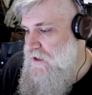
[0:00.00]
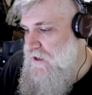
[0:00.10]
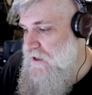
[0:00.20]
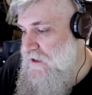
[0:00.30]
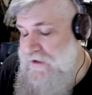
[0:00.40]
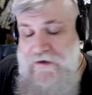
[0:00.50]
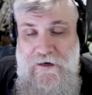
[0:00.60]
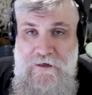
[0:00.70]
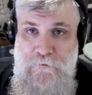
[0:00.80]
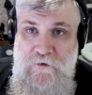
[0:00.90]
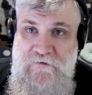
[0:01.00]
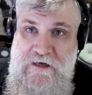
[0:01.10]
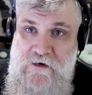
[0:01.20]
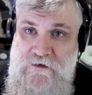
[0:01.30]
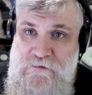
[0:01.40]
I got a couple of
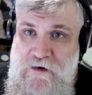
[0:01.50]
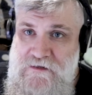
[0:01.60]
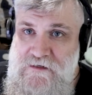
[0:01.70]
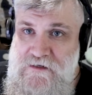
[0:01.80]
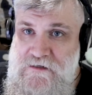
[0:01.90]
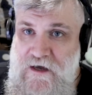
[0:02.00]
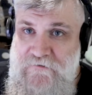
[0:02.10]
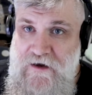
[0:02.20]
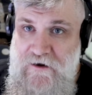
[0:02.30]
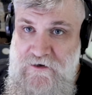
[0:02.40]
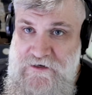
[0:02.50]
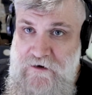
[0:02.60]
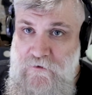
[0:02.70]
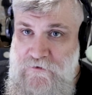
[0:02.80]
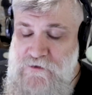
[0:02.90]
video responses. I've got our
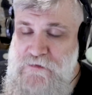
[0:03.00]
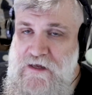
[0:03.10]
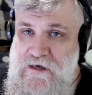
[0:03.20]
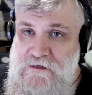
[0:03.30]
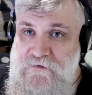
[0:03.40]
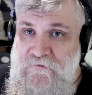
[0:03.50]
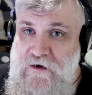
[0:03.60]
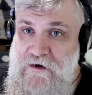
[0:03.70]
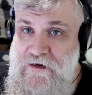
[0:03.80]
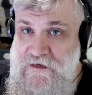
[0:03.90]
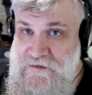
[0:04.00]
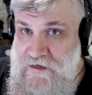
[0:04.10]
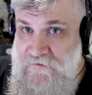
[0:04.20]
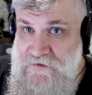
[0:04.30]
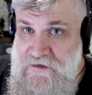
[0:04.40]
shareholders meeting, some very nice
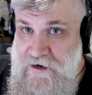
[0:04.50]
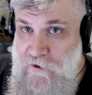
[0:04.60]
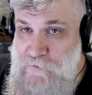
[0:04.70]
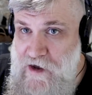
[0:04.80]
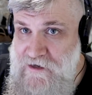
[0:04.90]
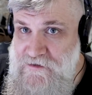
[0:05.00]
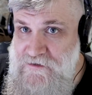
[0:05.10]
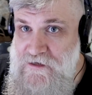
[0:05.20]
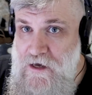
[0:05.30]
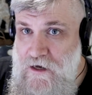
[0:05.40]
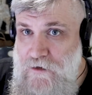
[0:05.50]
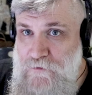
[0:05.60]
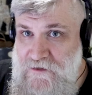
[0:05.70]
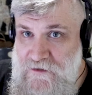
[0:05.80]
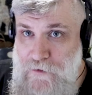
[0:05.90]
gifts and care packages,
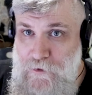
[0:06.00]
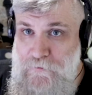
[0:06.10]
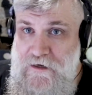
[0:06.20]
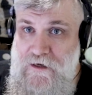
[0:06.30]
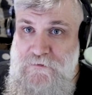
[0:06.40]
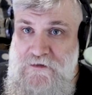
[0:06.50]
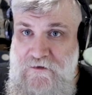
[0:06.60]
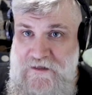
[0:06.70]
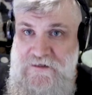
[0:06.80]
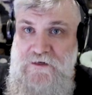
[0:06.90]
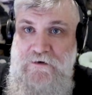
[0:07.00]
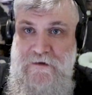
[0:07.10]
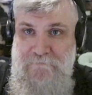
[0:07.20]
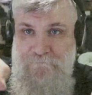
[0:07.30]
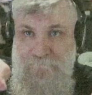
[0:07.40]
plus a couple of pickups, so let's do it.